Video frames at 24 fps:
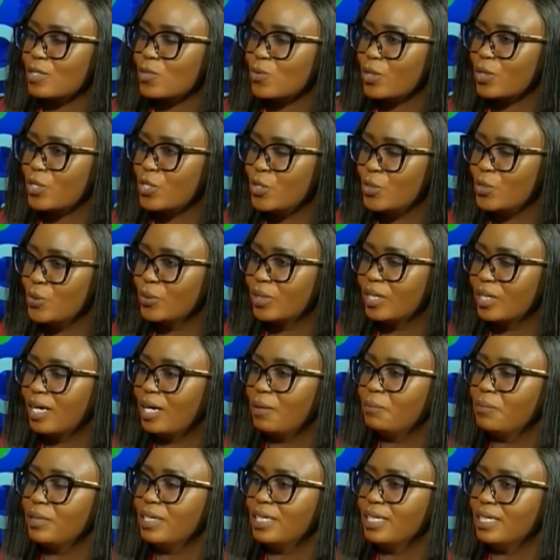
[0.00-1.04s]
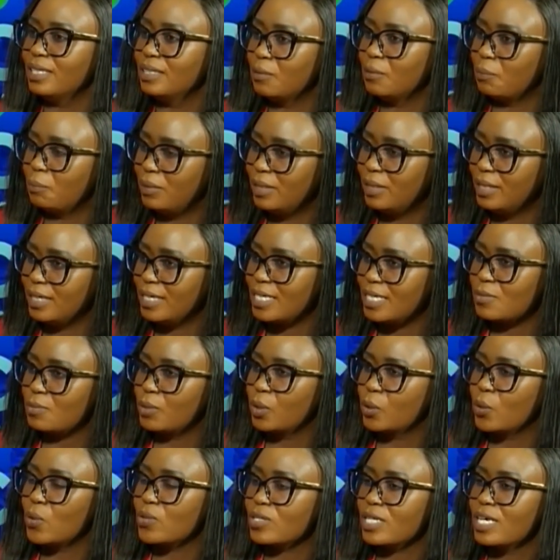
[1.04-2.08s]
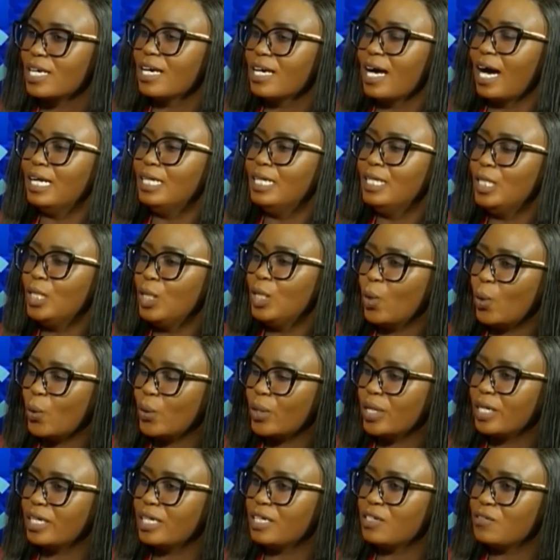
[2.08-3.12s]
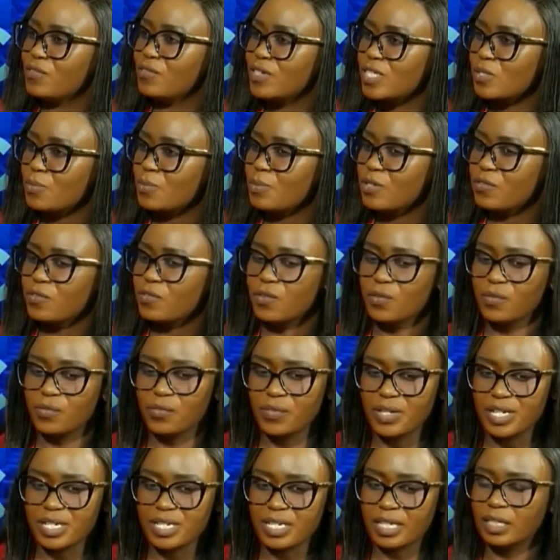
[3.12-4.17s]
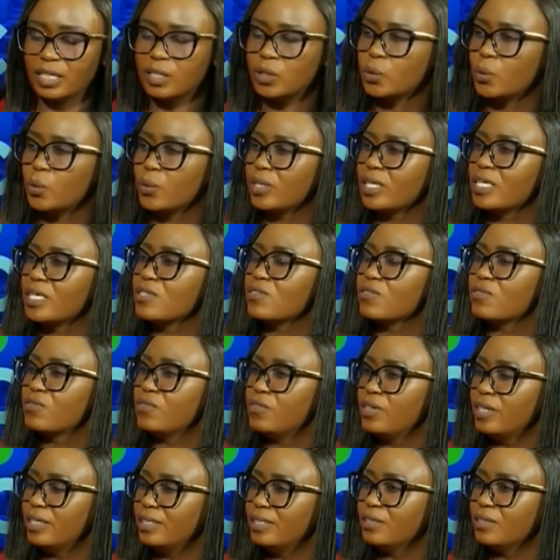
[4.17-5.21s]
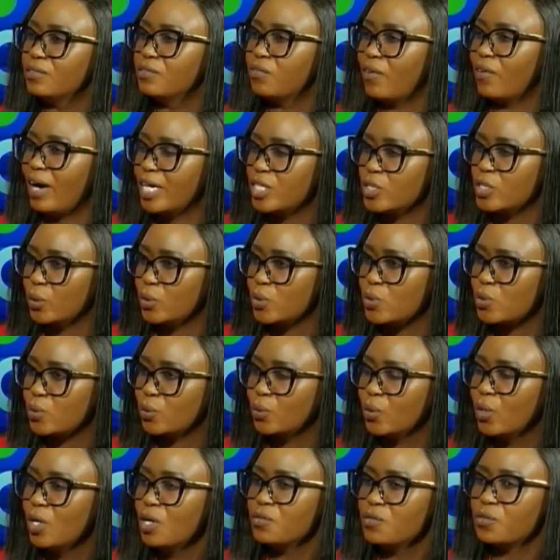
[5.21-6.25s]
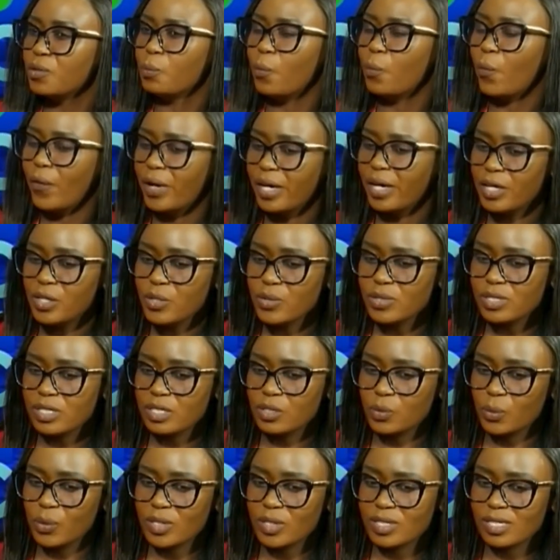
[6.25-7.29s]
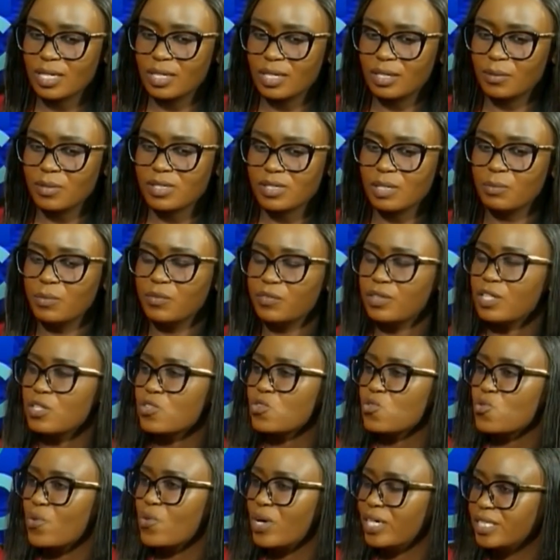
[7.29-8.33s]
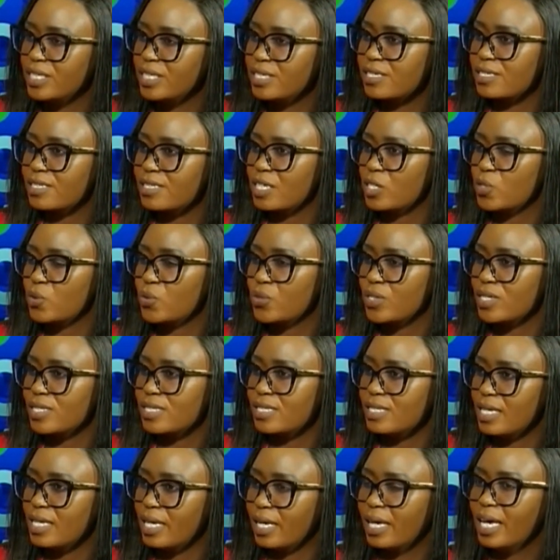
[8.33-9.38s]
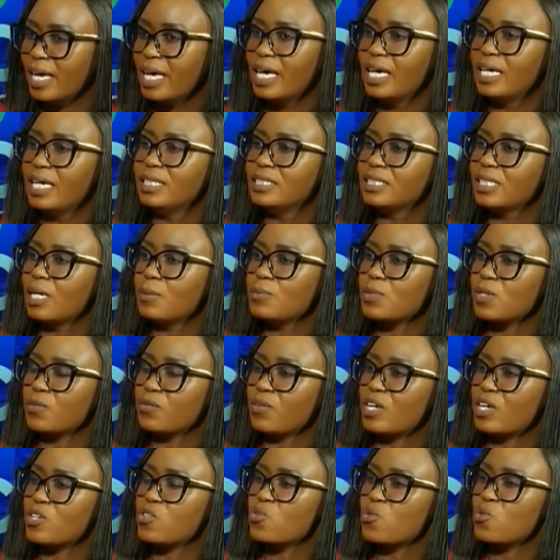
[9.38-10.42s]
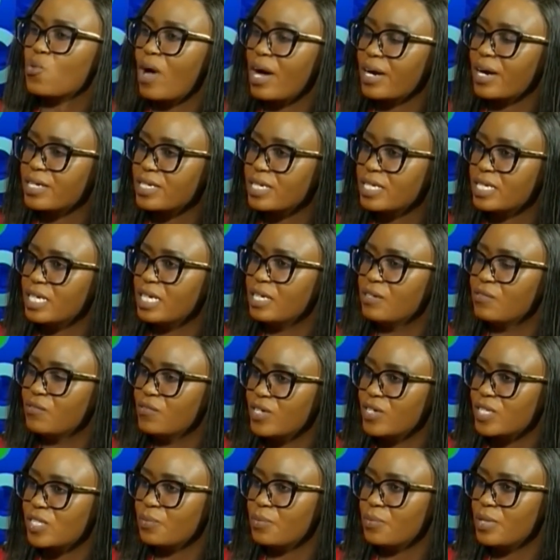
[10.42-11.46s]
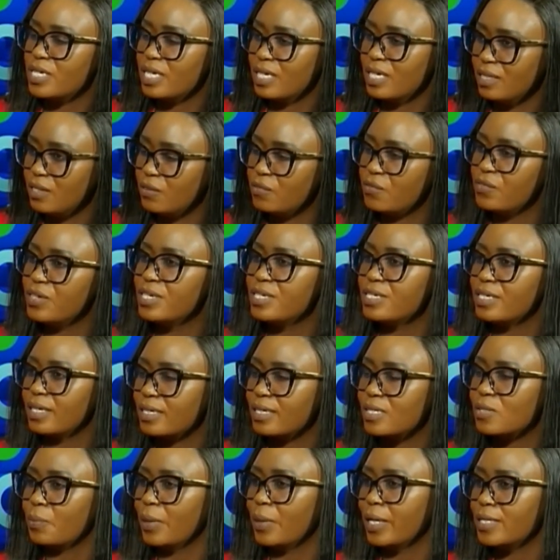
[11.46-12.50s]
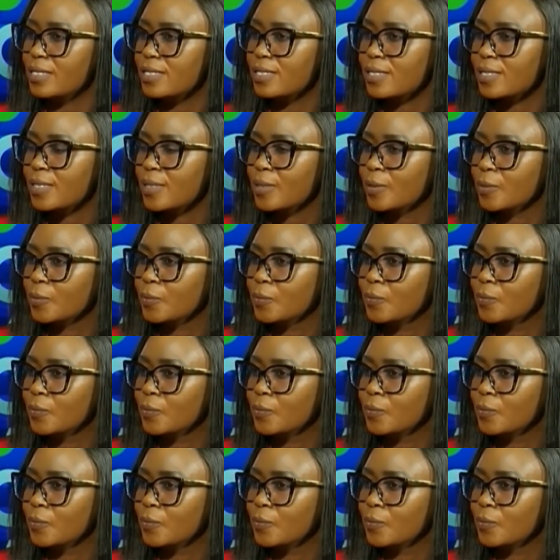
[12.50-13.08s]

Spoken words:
this is where you come in place because unlocking investment for fintech growth is very vital. So from where you sit, what are some of the strategies that we are seeing in terms of attracting investment in the fintech space?